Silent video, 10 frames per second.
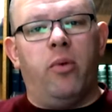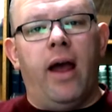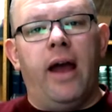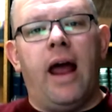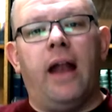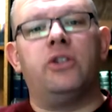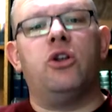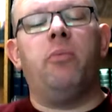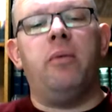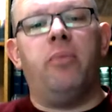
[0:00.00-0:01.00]
and as though
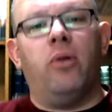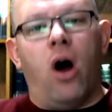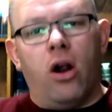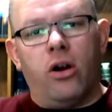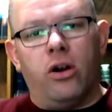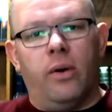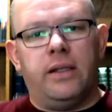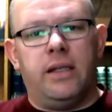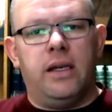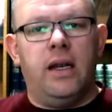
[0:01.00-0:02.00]
people aren't going to
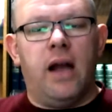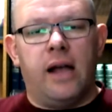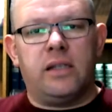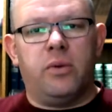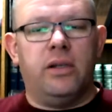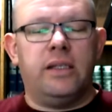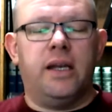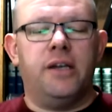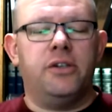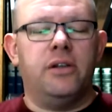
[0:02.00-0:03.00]
need
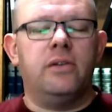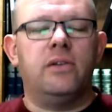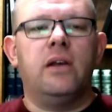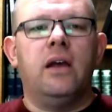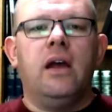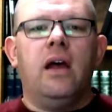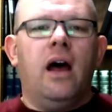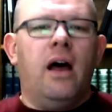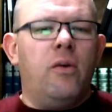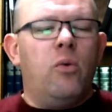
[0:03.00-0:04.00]
hospitalizations,
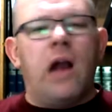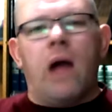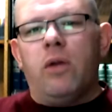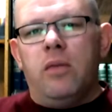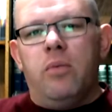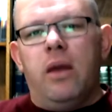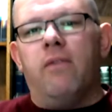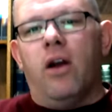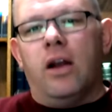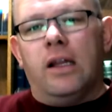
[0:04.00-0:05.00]
then we're not really being
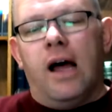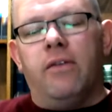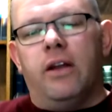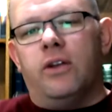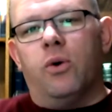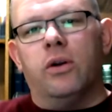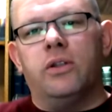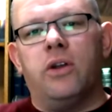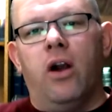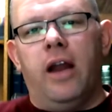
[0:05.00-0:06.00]
very loving towards
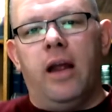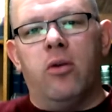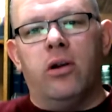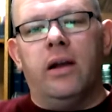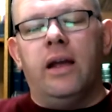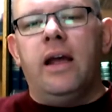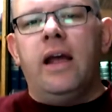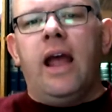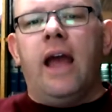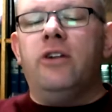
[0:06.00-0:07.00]
our neighbor.
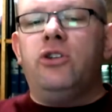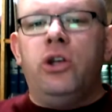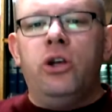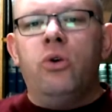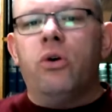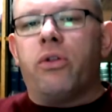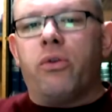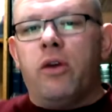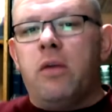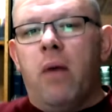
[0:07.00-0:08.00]
And in 2 or
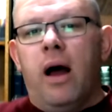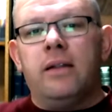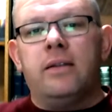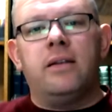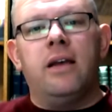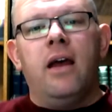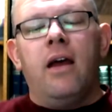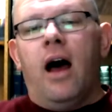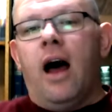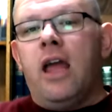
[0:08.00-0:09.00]
3 months,
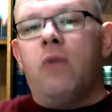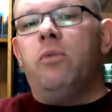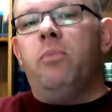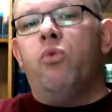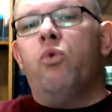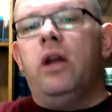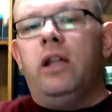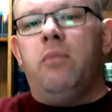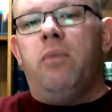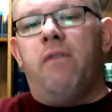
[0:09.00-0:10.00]
it would really
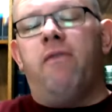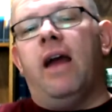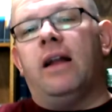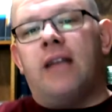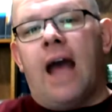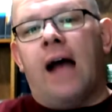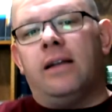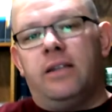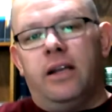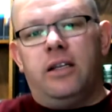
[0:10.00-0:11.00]
be
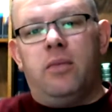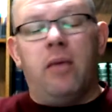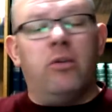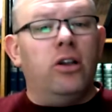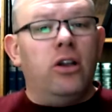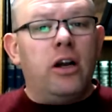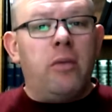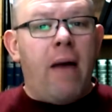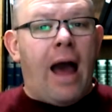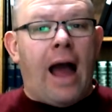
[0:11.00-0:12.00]
fantastic to be able to look
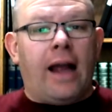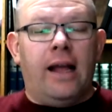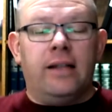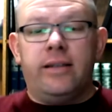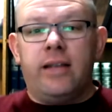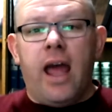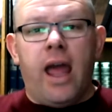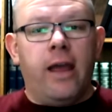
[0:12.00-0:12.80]
back and say,